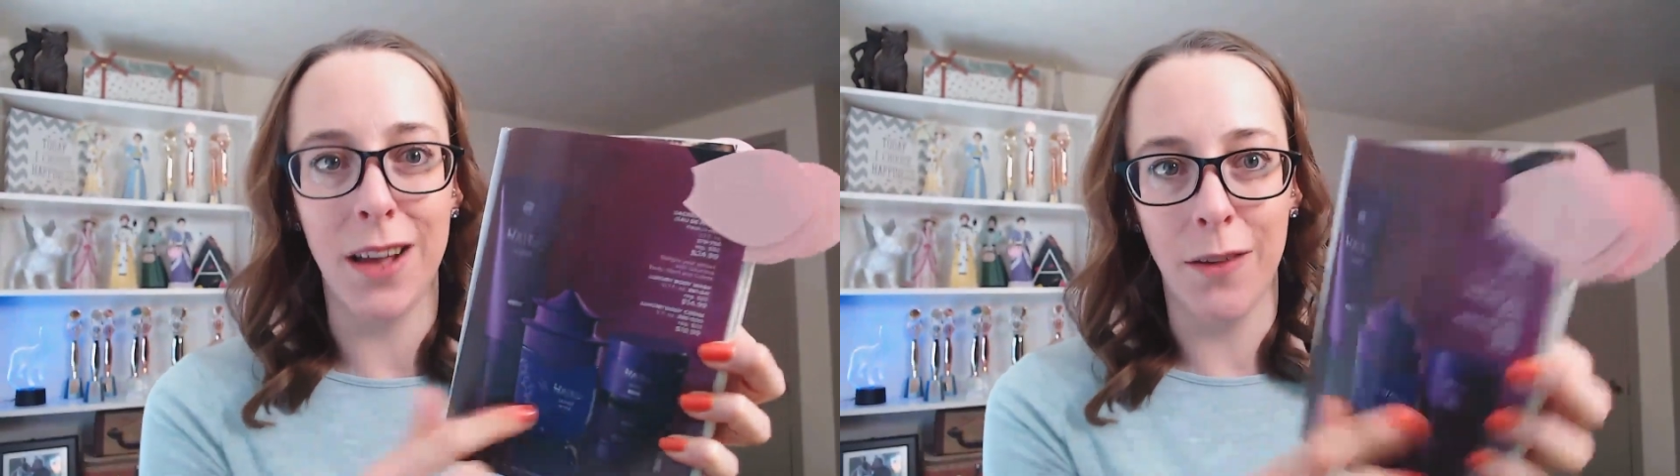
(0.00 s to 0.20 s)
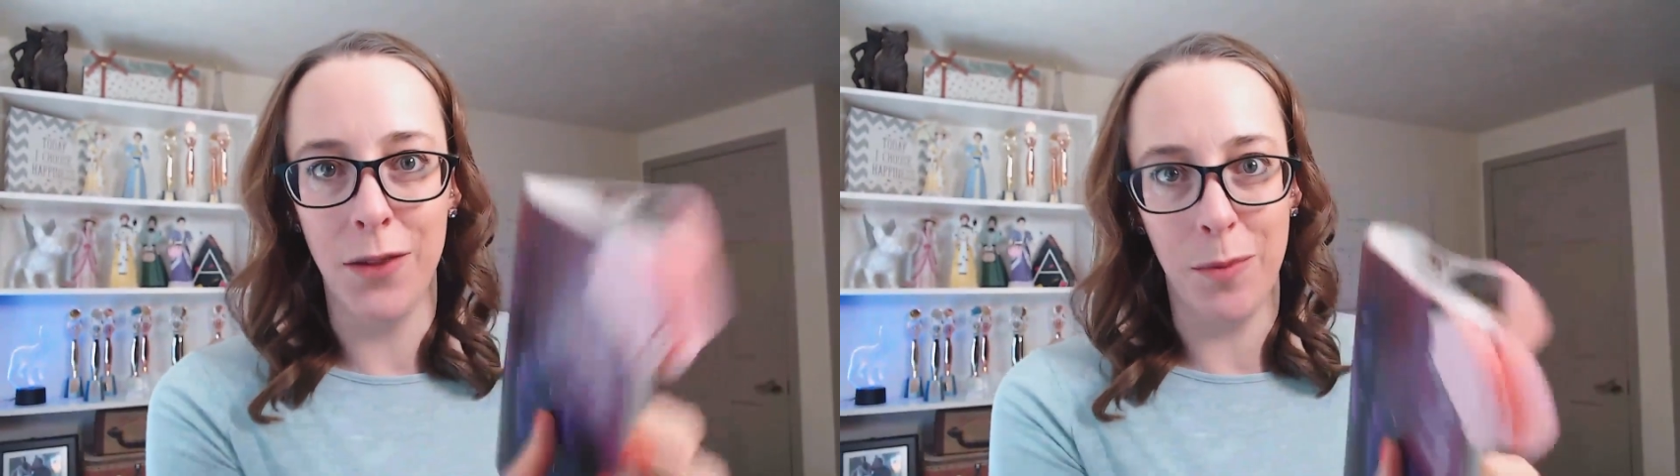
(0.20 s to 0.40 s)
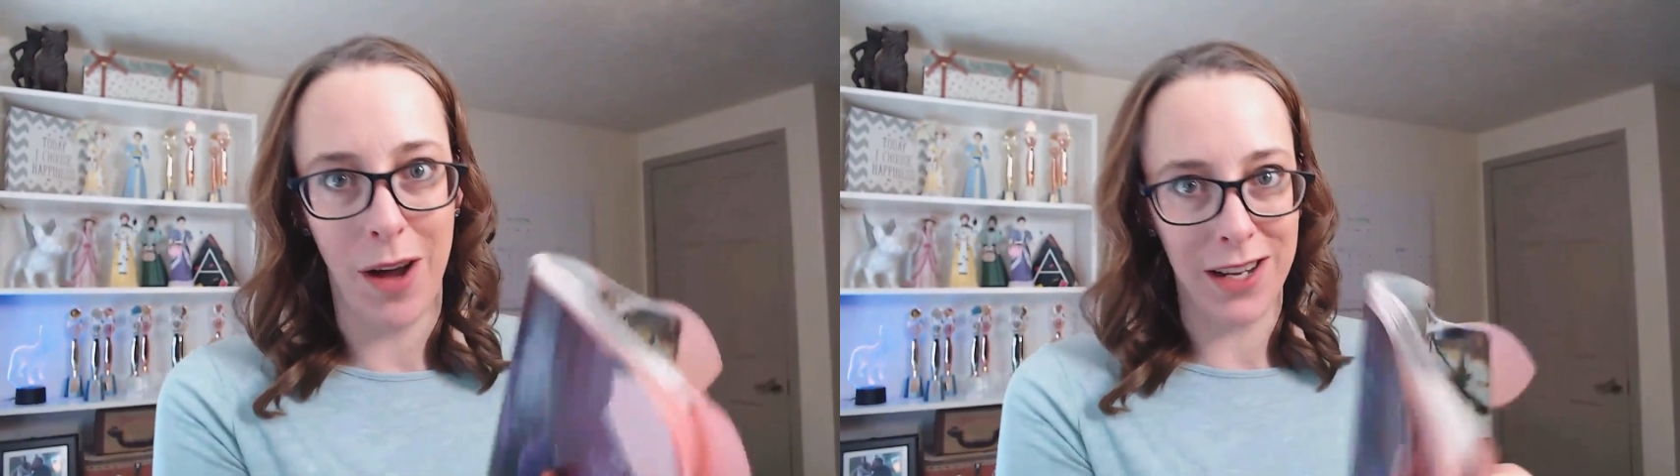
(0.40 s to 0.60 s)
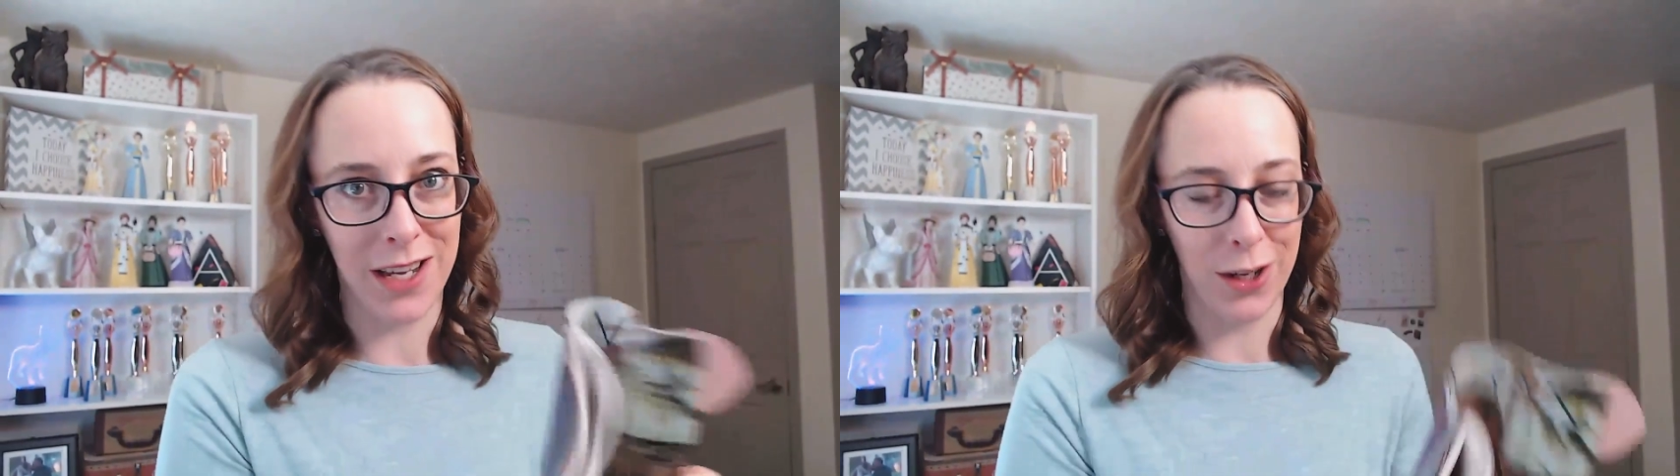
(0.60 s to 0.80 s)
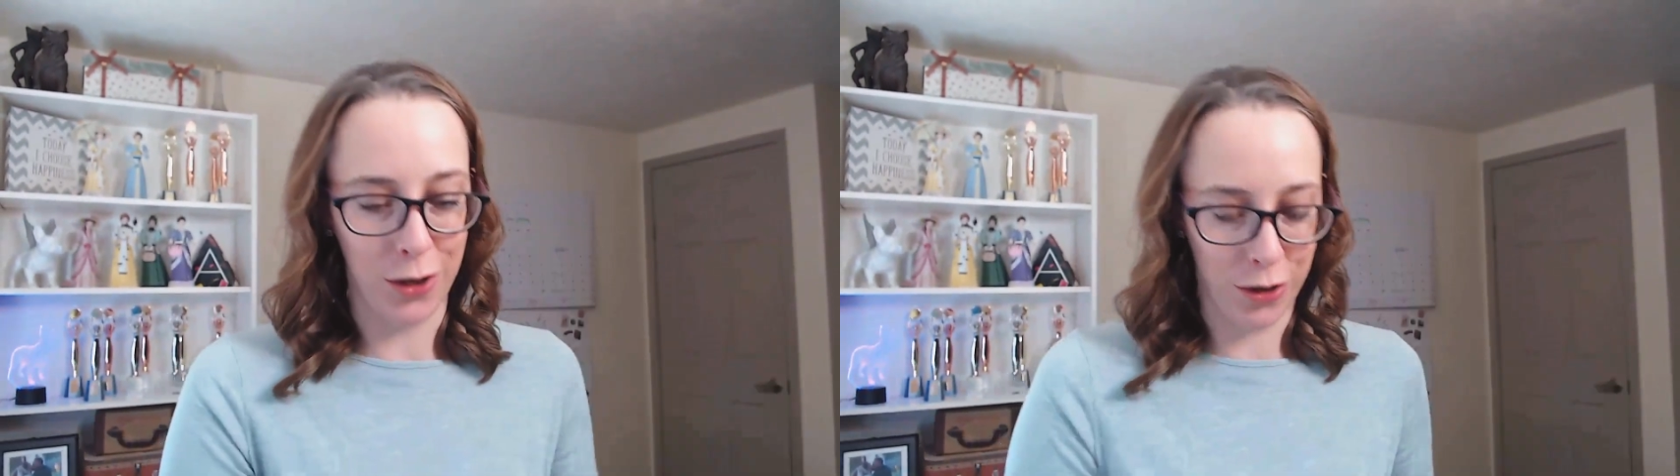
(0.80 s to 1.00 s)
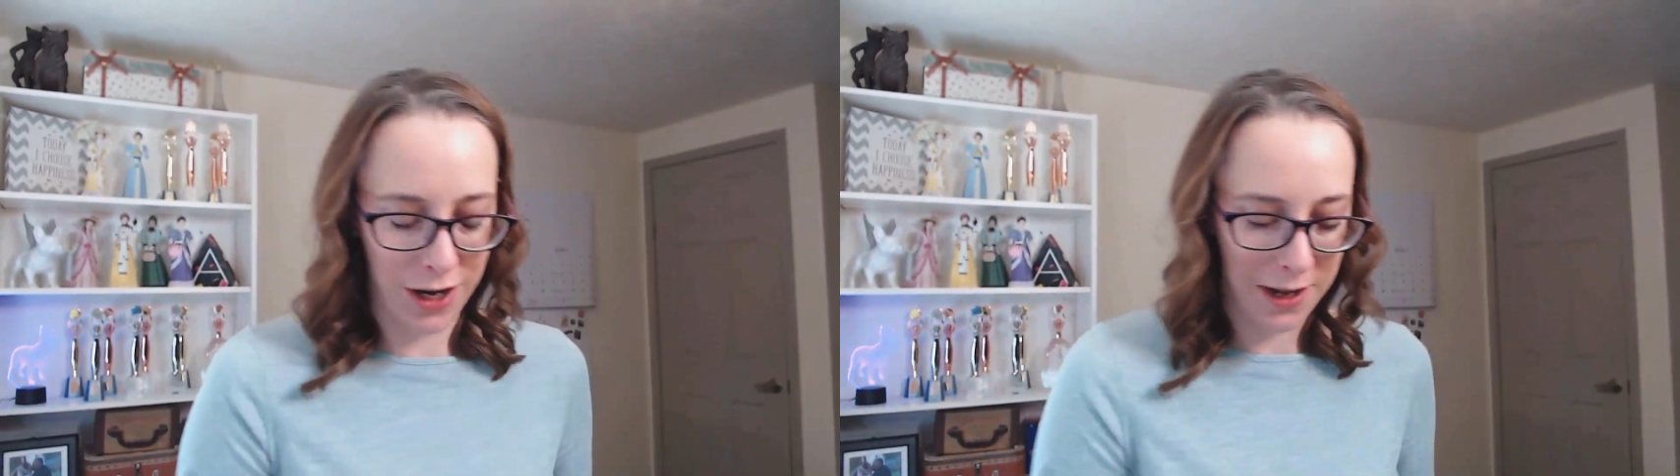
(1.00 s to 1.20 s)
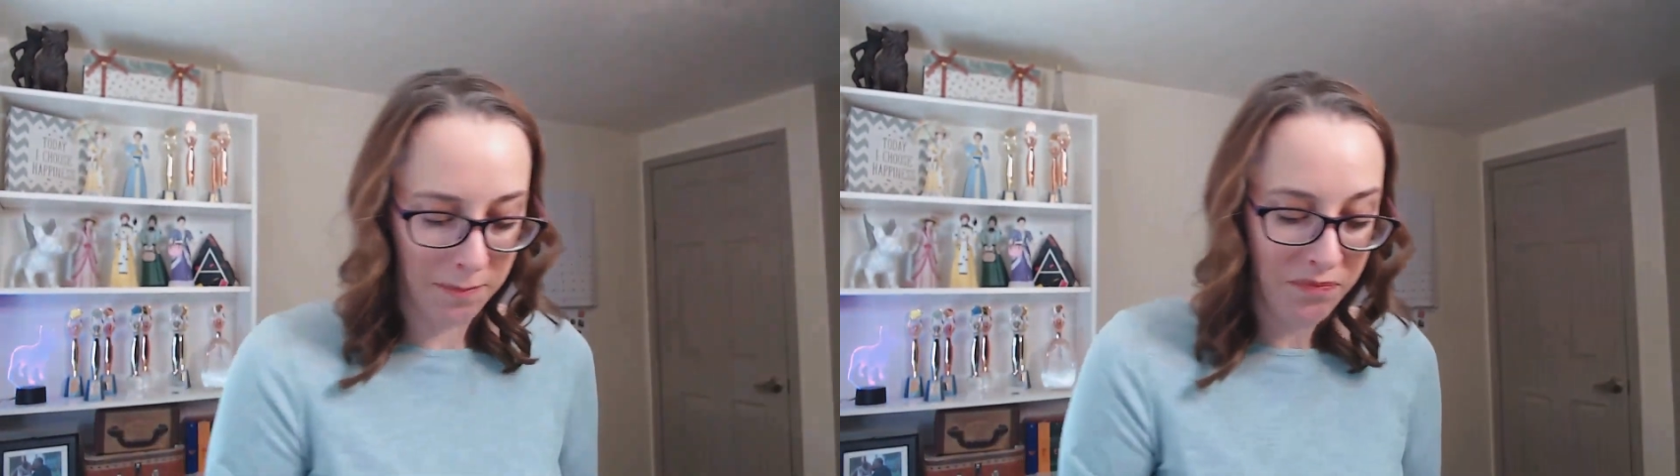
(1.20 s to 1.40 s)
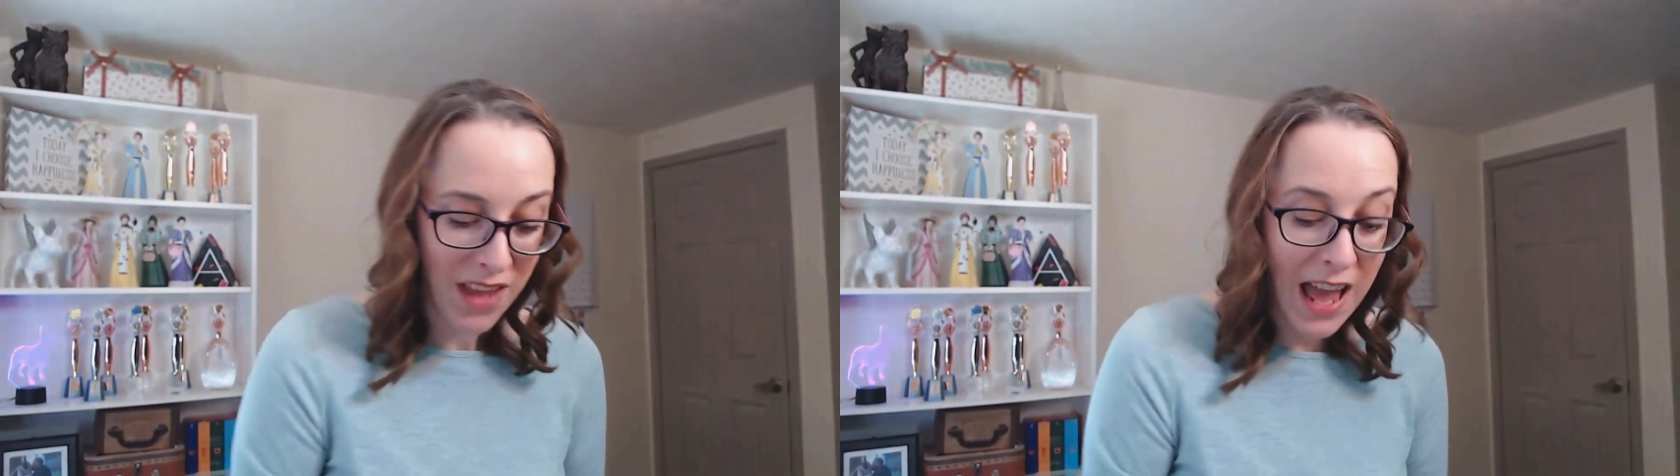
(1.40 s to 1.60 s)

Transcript: of the body cream.